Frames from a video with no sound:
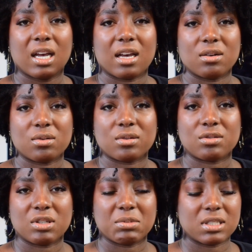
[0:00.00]
hot oil
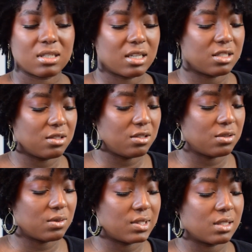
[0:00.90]
treatments that I
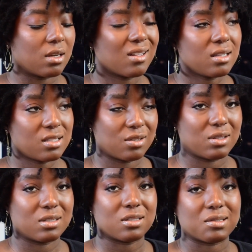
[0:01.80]
use, and also
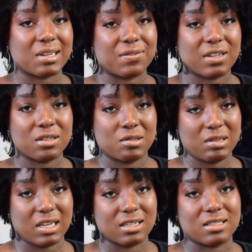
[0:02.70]
this is great for
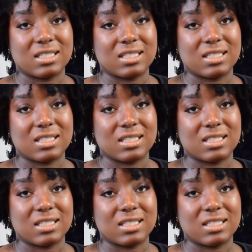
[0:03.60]
ingrown hairs.